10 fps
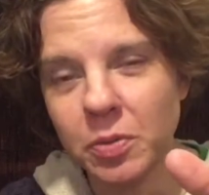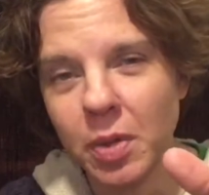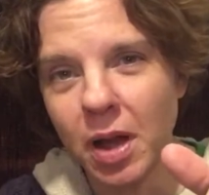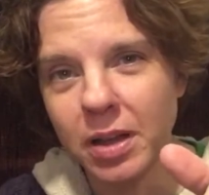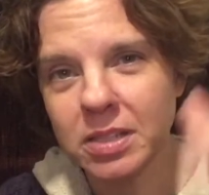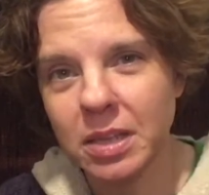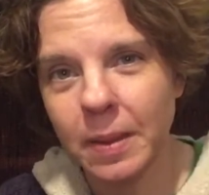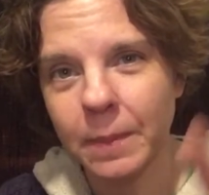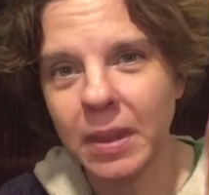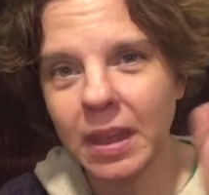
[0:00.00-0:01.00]
box
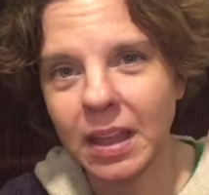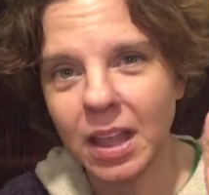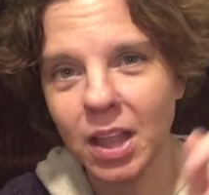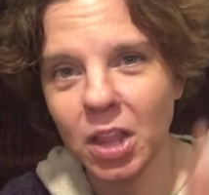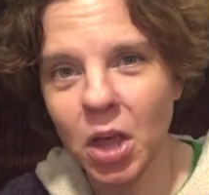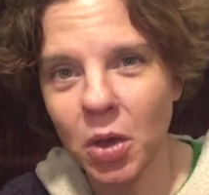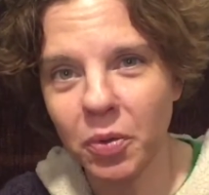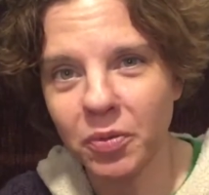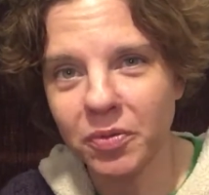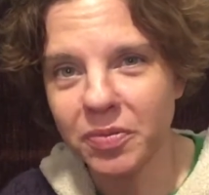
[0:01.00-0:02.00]

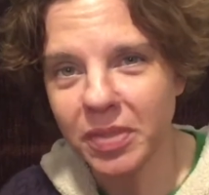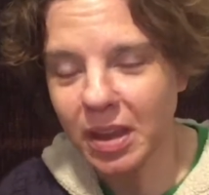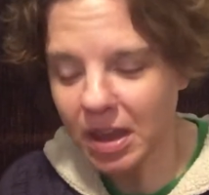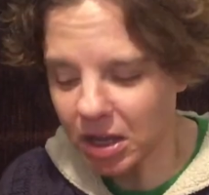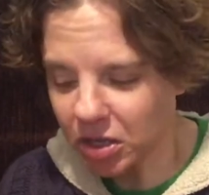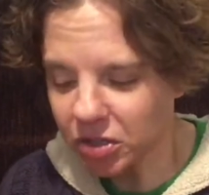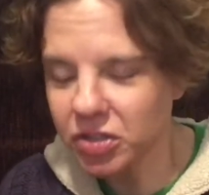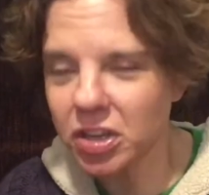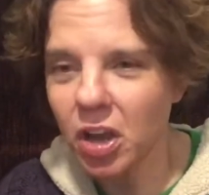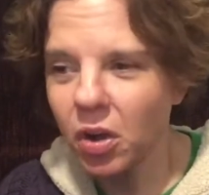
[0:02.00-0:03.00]
below.
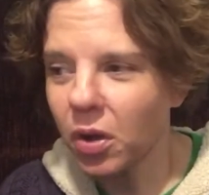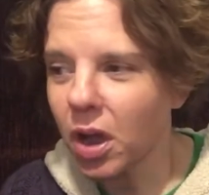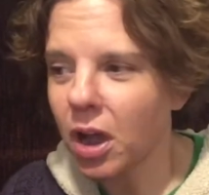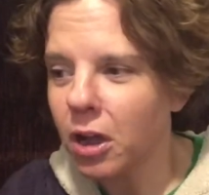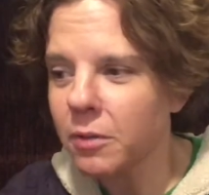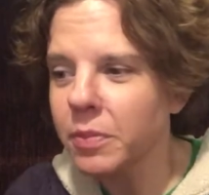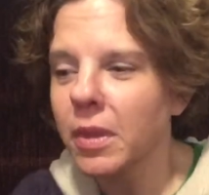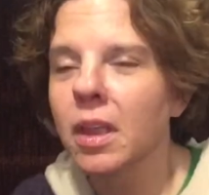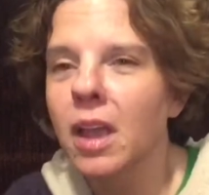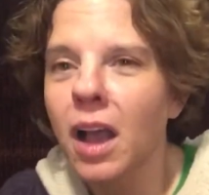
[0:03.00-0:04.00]
So,
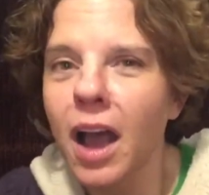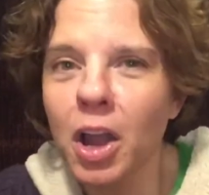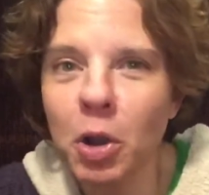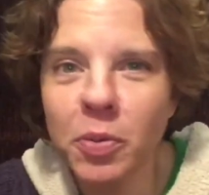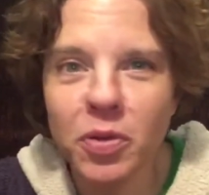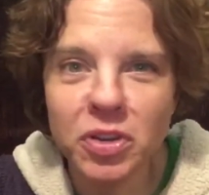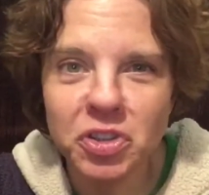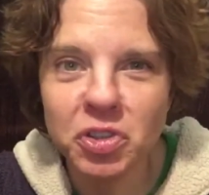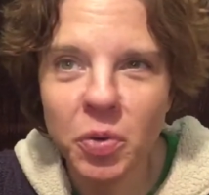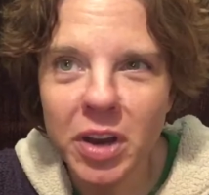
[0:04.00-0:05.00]
I hope you
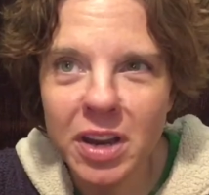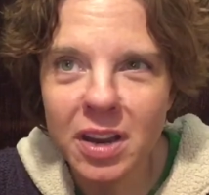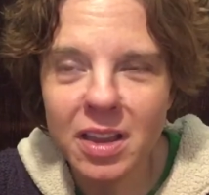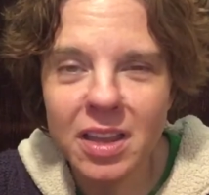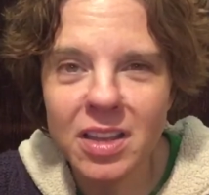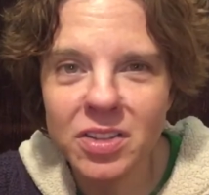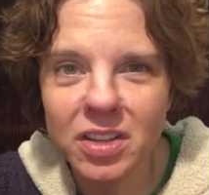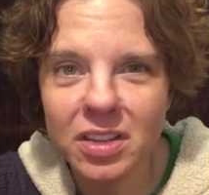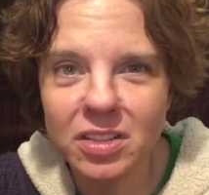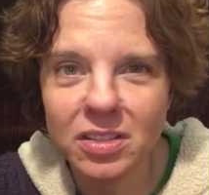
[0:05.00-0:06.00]
enjoyed this
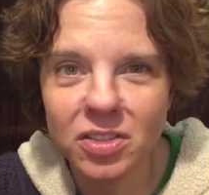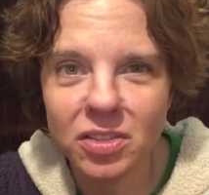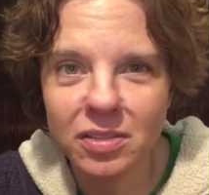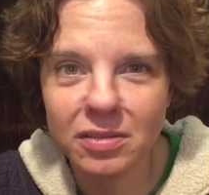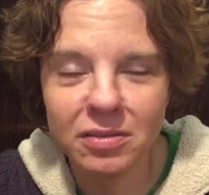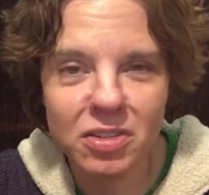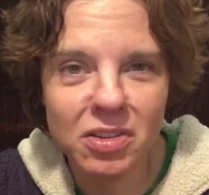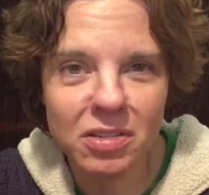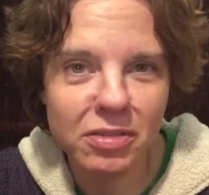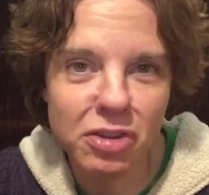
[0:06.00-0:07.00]

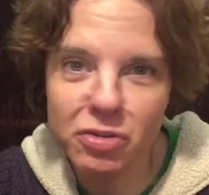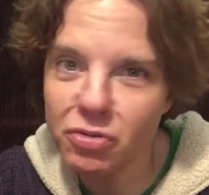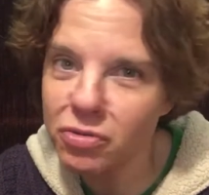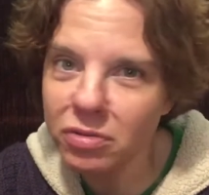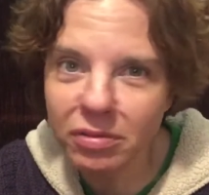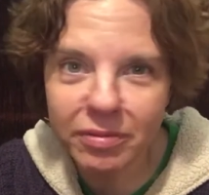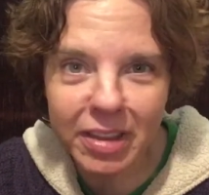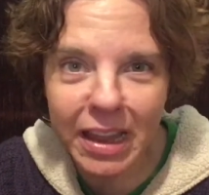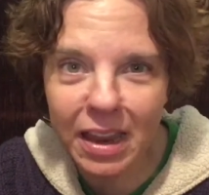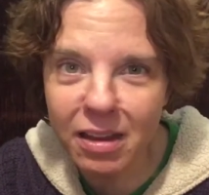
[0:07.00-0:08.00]
new
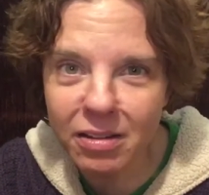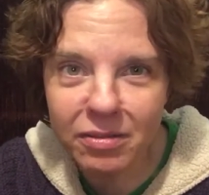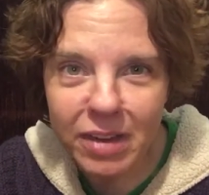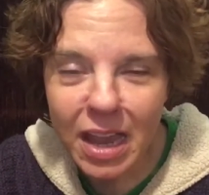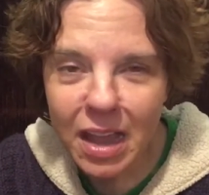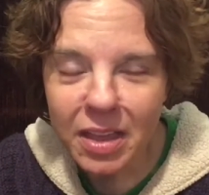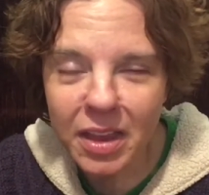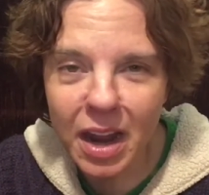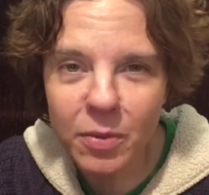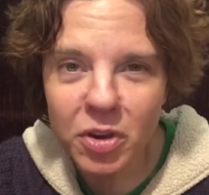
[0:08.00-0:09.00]
thing
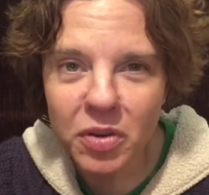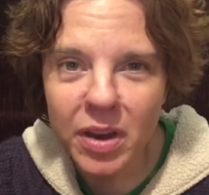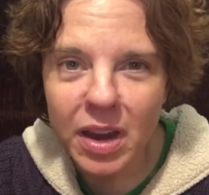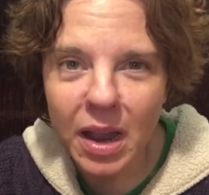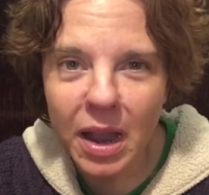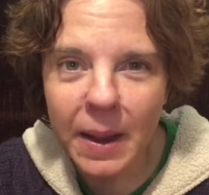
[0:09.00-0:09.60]
that I'm doing.